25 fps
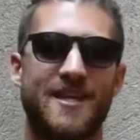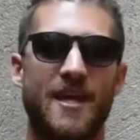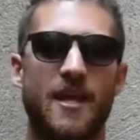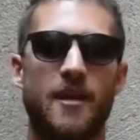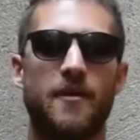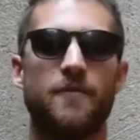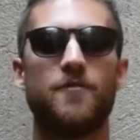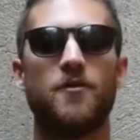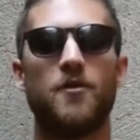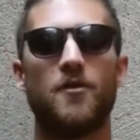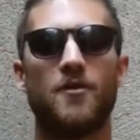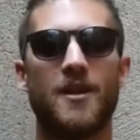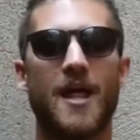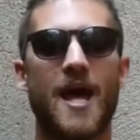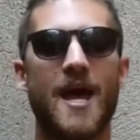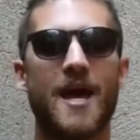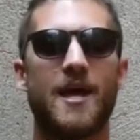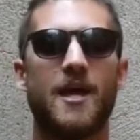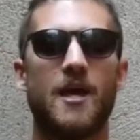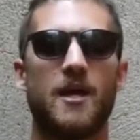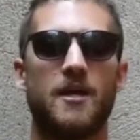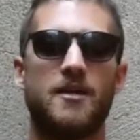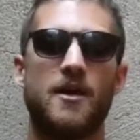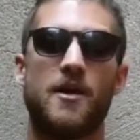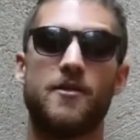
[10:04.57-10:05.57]
And if you'd
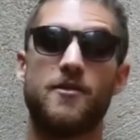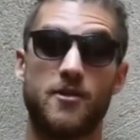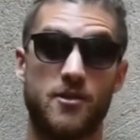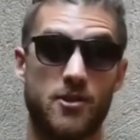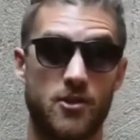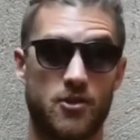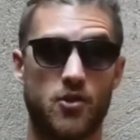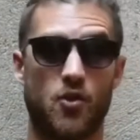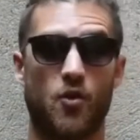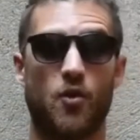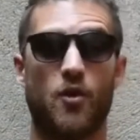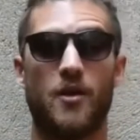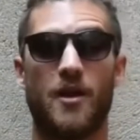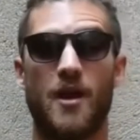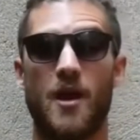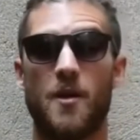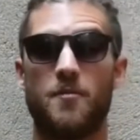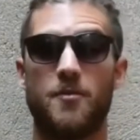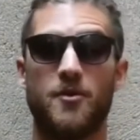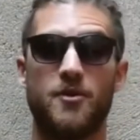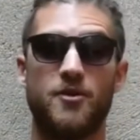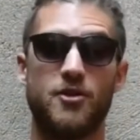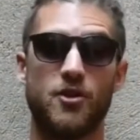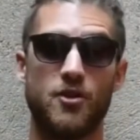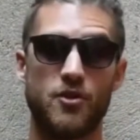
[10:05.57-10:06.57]
like another tutorial to
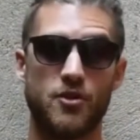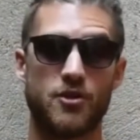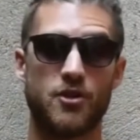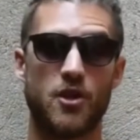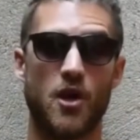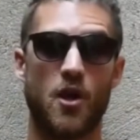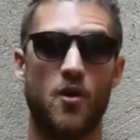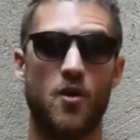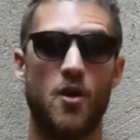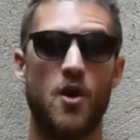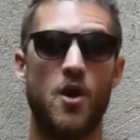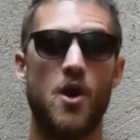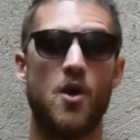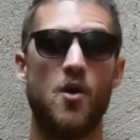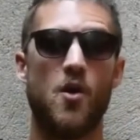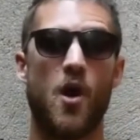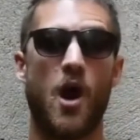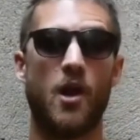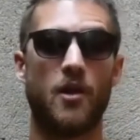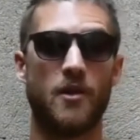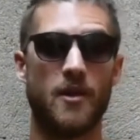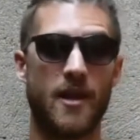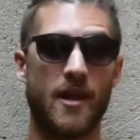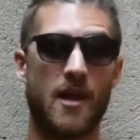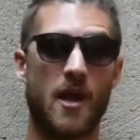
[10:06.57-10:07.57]
help you do so,
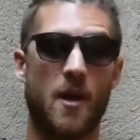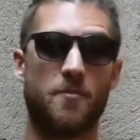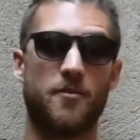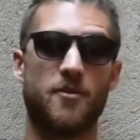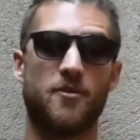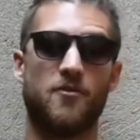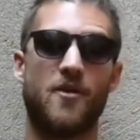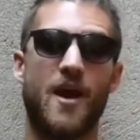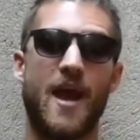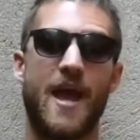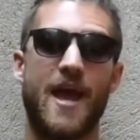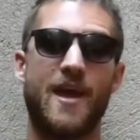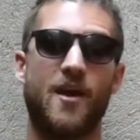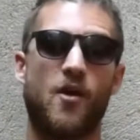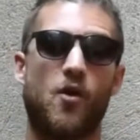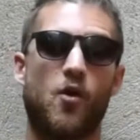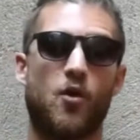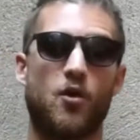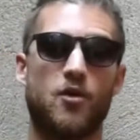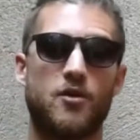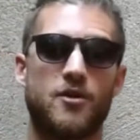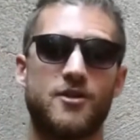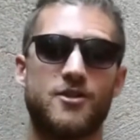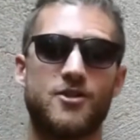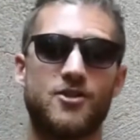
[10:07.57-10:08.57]
I'll link up in the right-hand
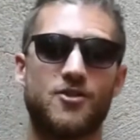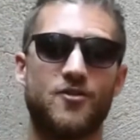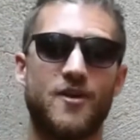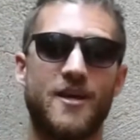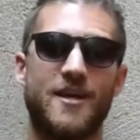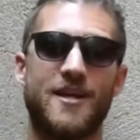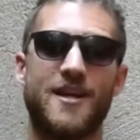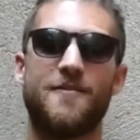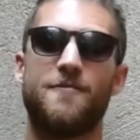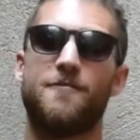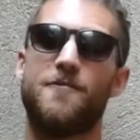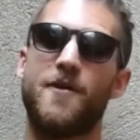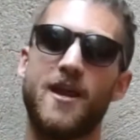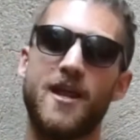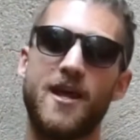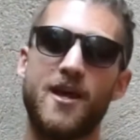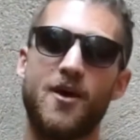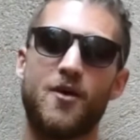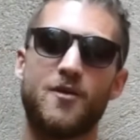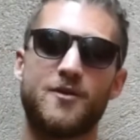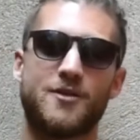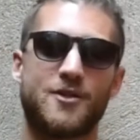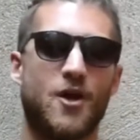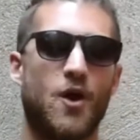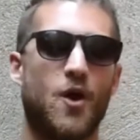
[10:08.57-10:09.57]
corner of the screen a
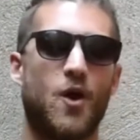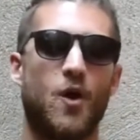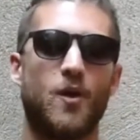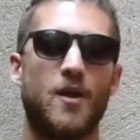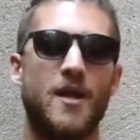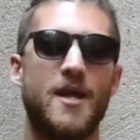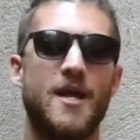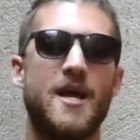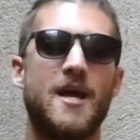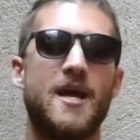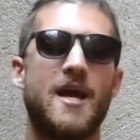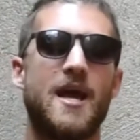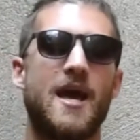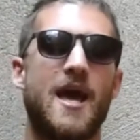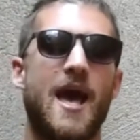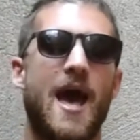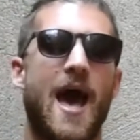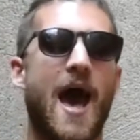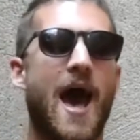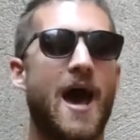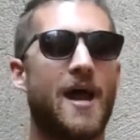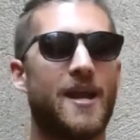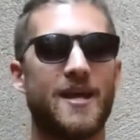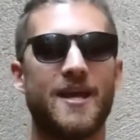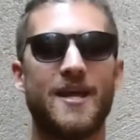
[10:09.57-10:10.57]
video. It's called
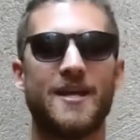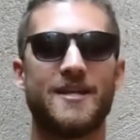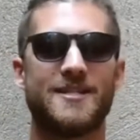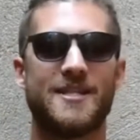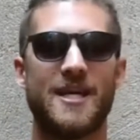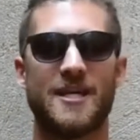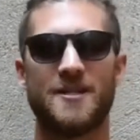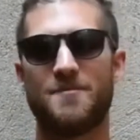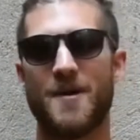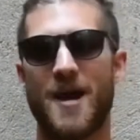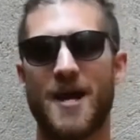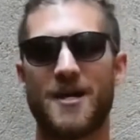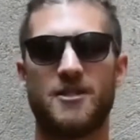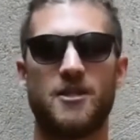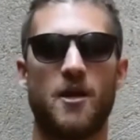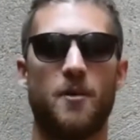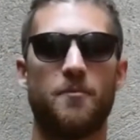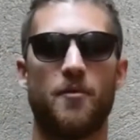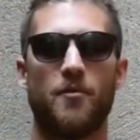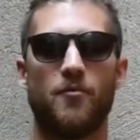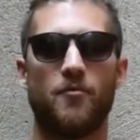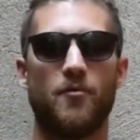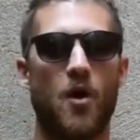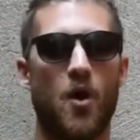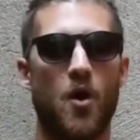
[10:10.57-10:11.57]
How to Get a Six-Pack
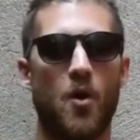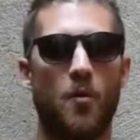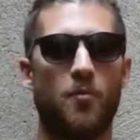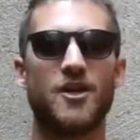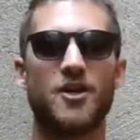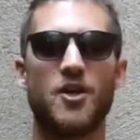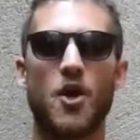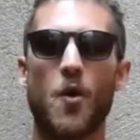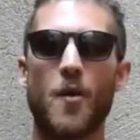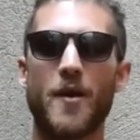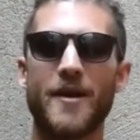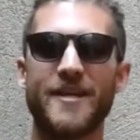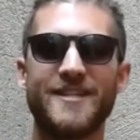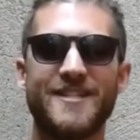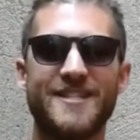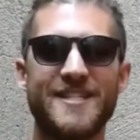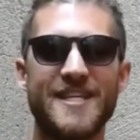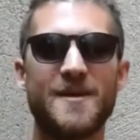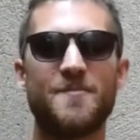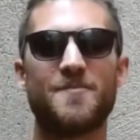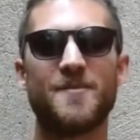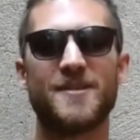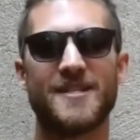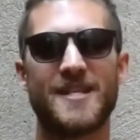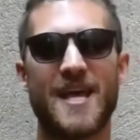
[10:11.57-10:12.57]
Jumping Rope, going
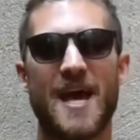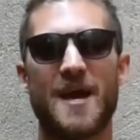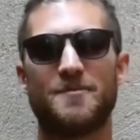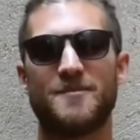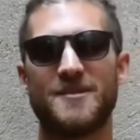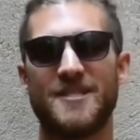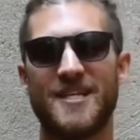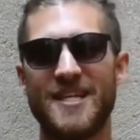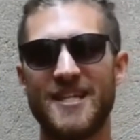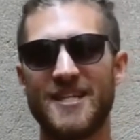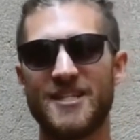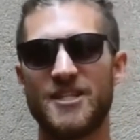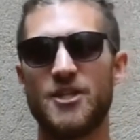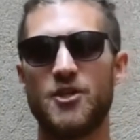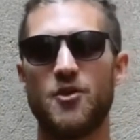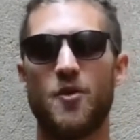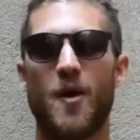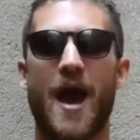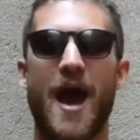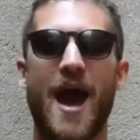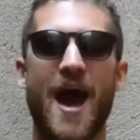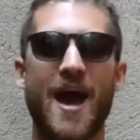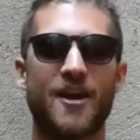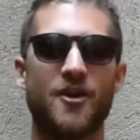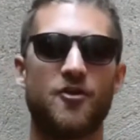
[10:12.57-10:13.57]
deep in depth, teaching you
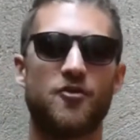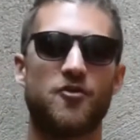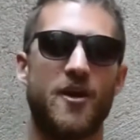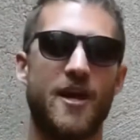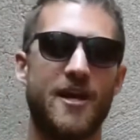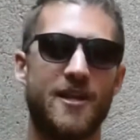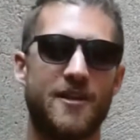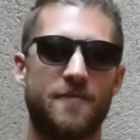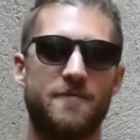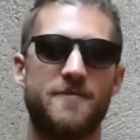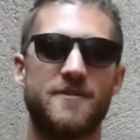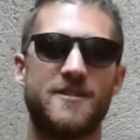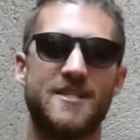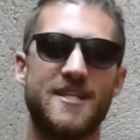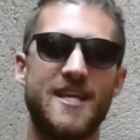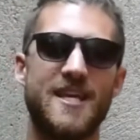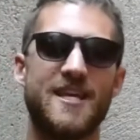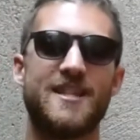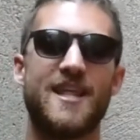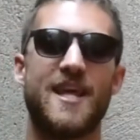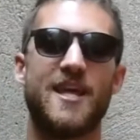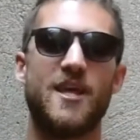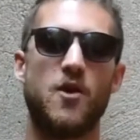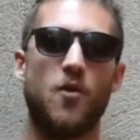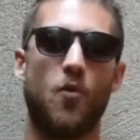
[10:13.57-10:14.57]
how to create the
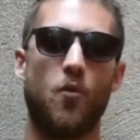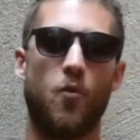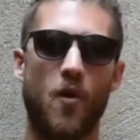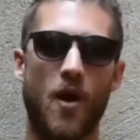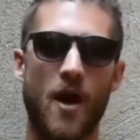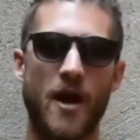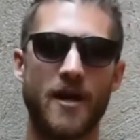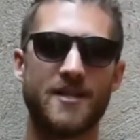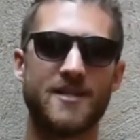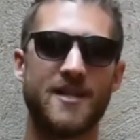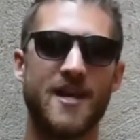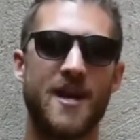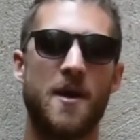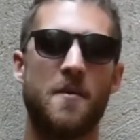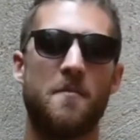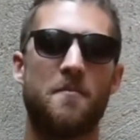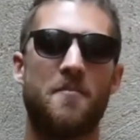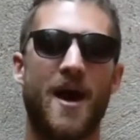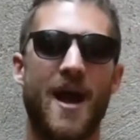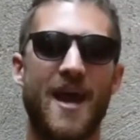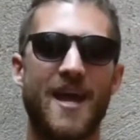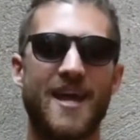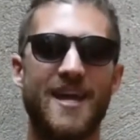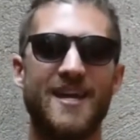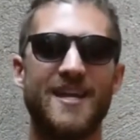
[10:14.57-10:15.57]
physique that you want
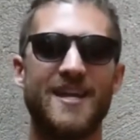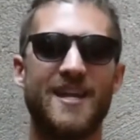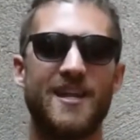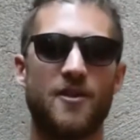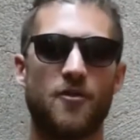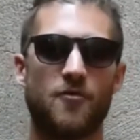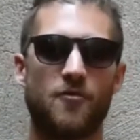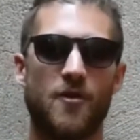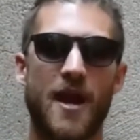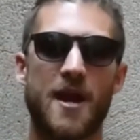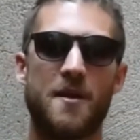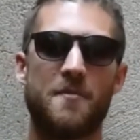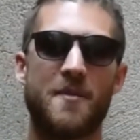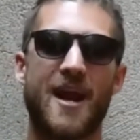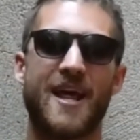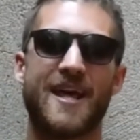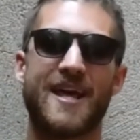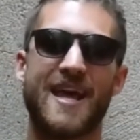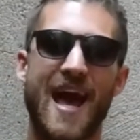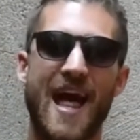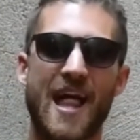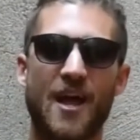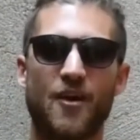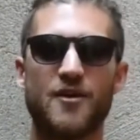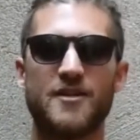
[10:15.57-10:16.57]
by eating the right amount of
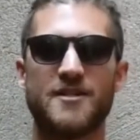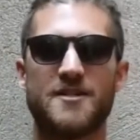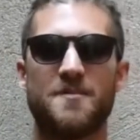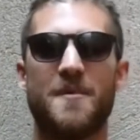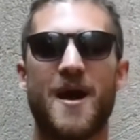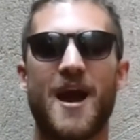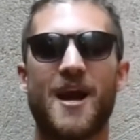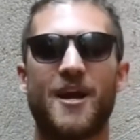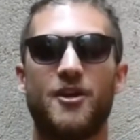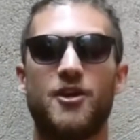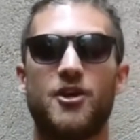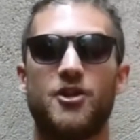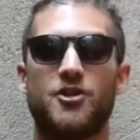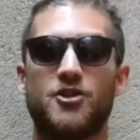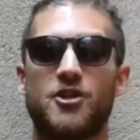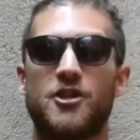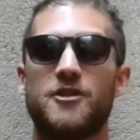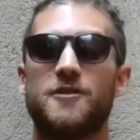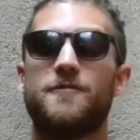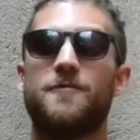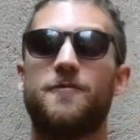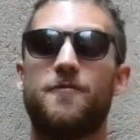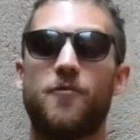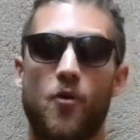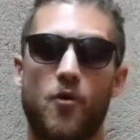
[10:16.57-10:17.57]
calories and
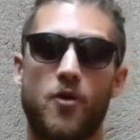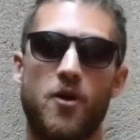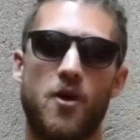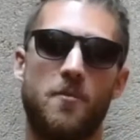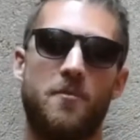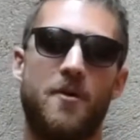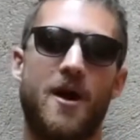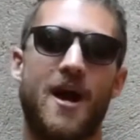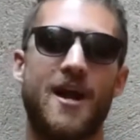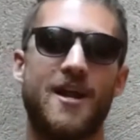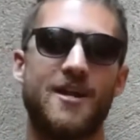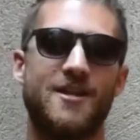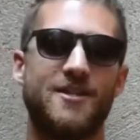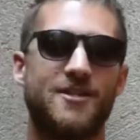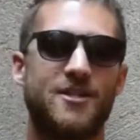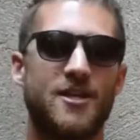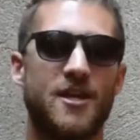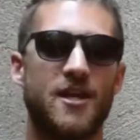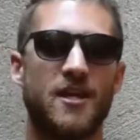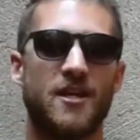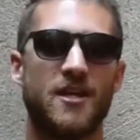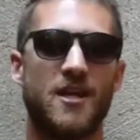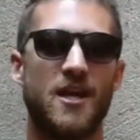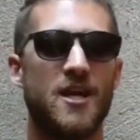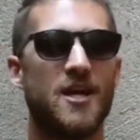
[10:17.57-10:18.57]
macronutrients for your body. So
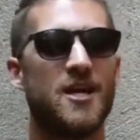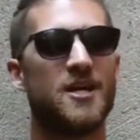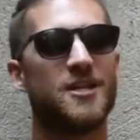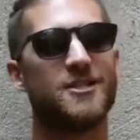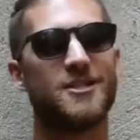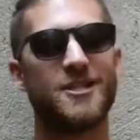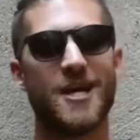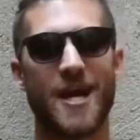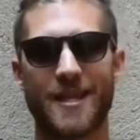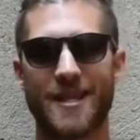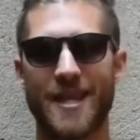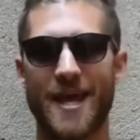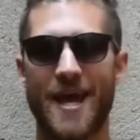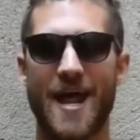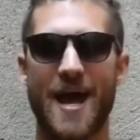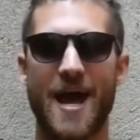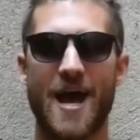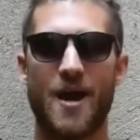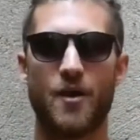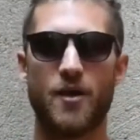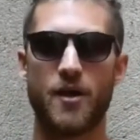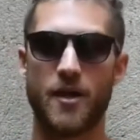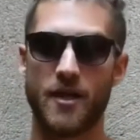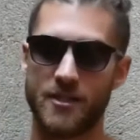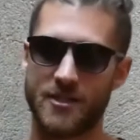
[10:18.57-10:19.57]
you can check that
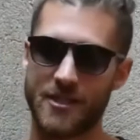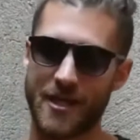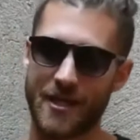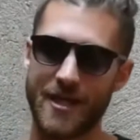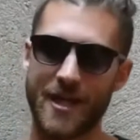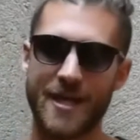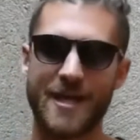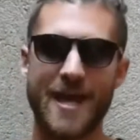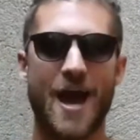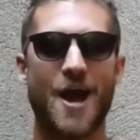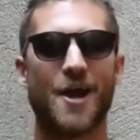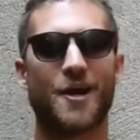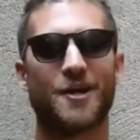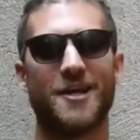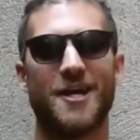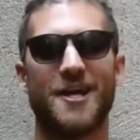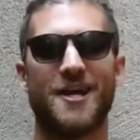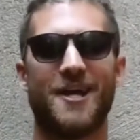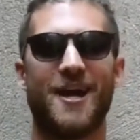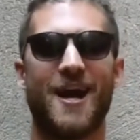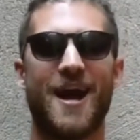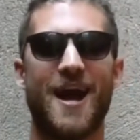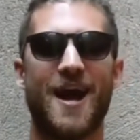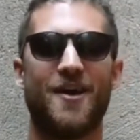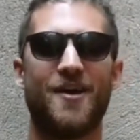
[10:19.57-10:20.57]
out, you can check the
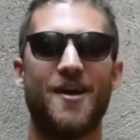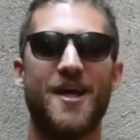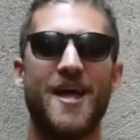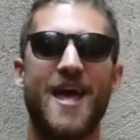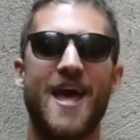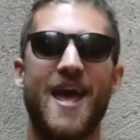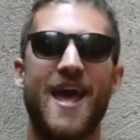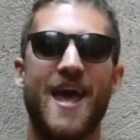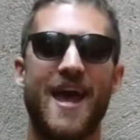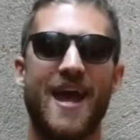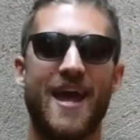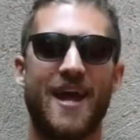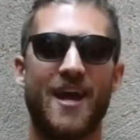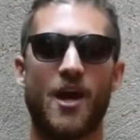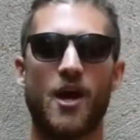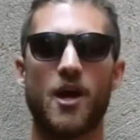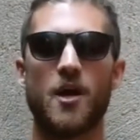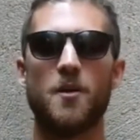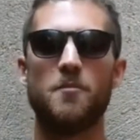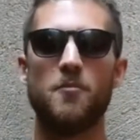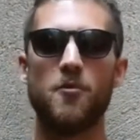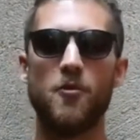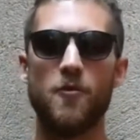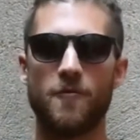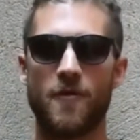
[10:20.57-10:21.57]
calculator out, and I'm
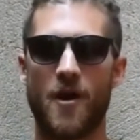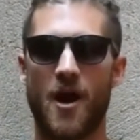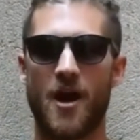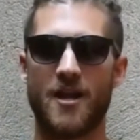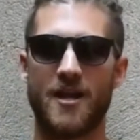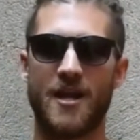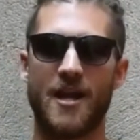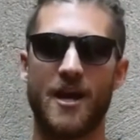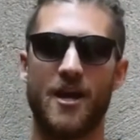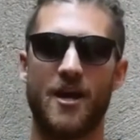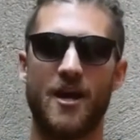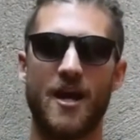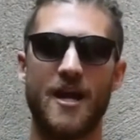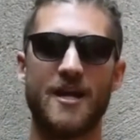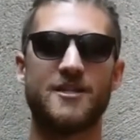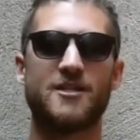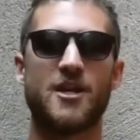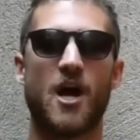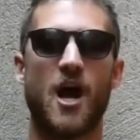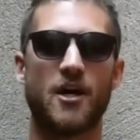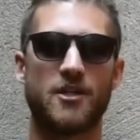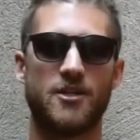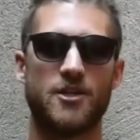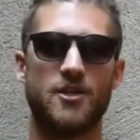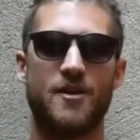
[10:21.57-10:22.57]
going to move on here and
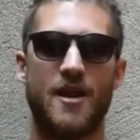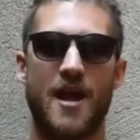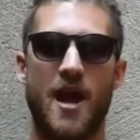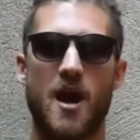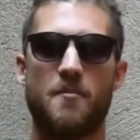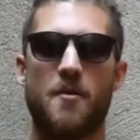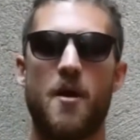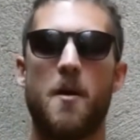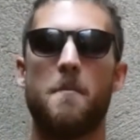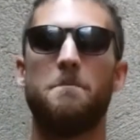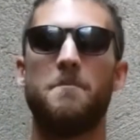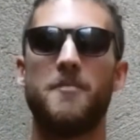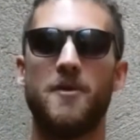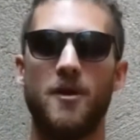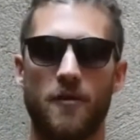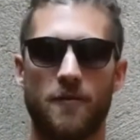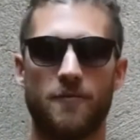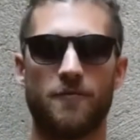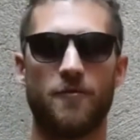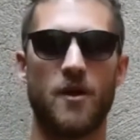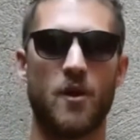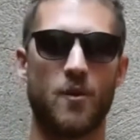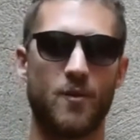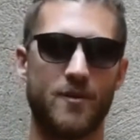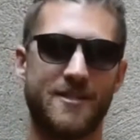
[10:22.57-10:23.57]
talk to you now about meal
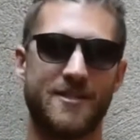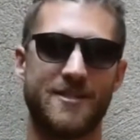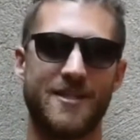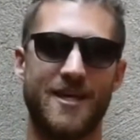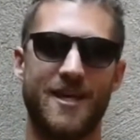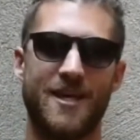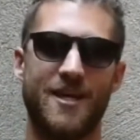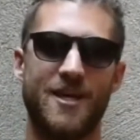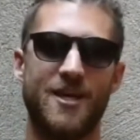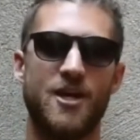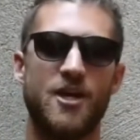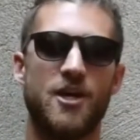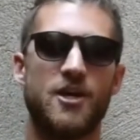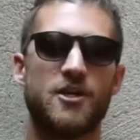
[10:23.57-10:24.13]
frequency.